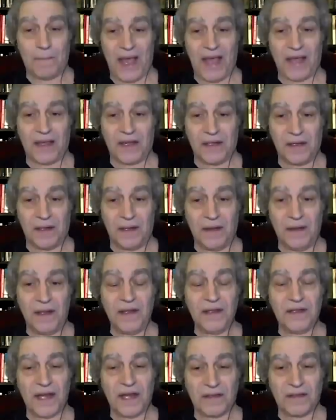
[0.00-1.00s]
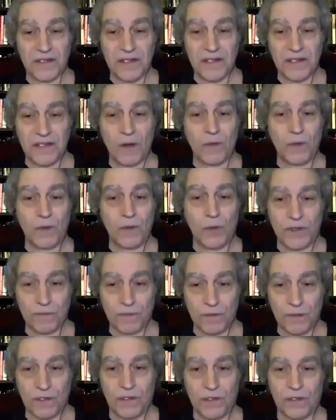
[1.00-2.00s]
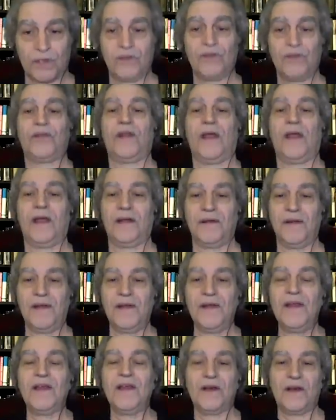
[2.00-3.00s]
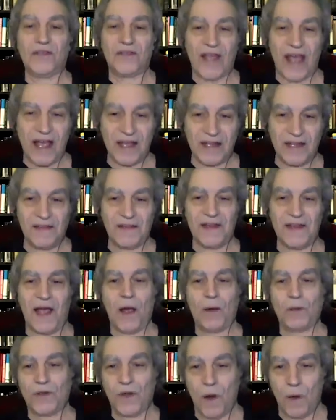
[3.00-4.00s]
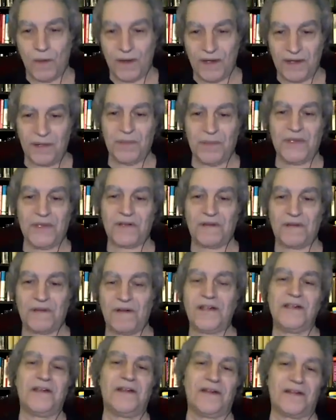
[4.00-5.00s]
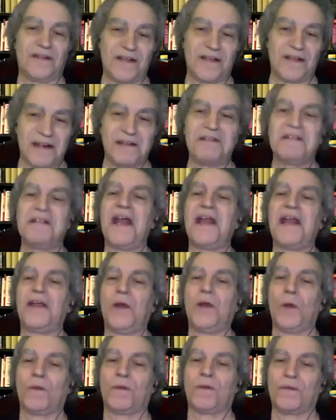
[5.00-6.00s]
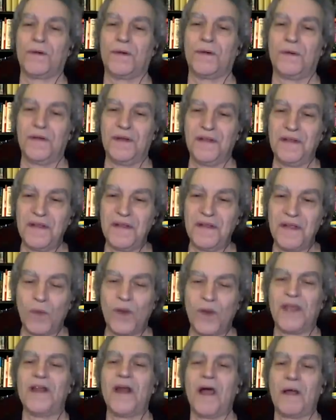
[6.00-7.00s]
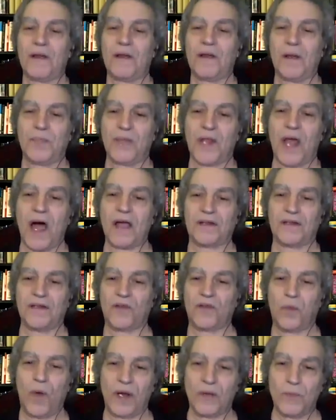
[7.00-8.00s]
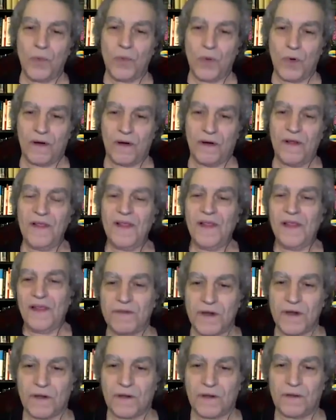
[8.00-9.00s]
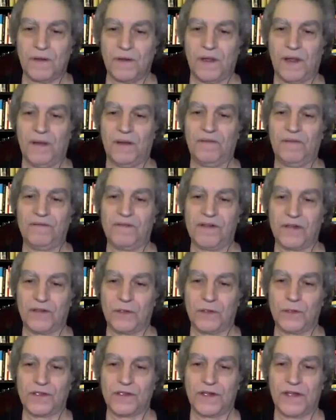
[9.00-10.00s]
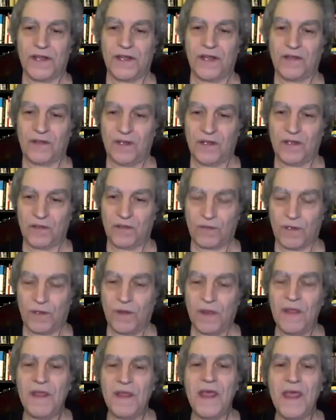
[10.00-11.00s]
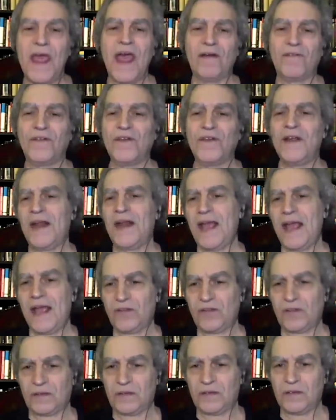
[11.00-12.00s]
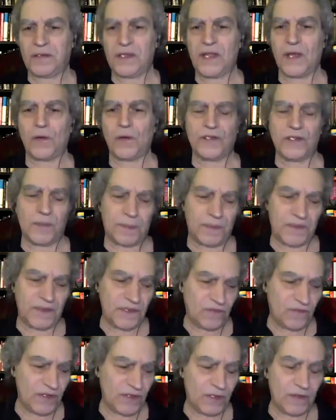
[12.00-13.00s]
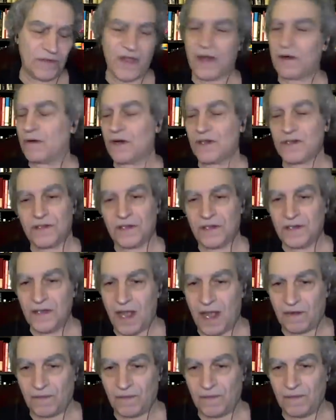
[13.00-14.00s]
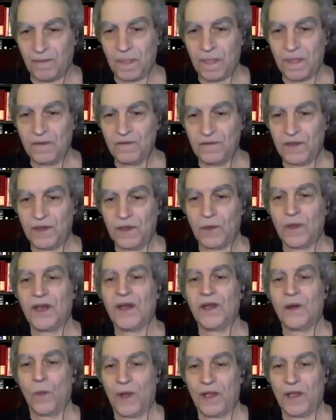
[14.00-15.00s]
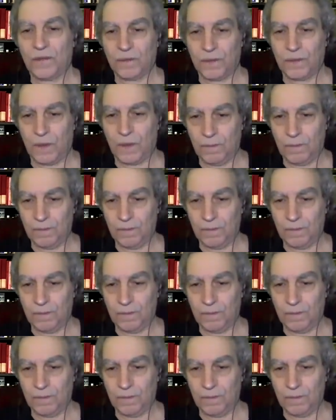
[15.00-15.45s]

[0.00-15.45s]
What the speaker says: back in Netanyahu, who he really couldn't stand, because in the outgoing administration, he decided to let it go through. We're not going to block this one more critical resolution against Israel. And Flynn asked Kislyak, would you please veto that? And Russia did not veto it, and it went through.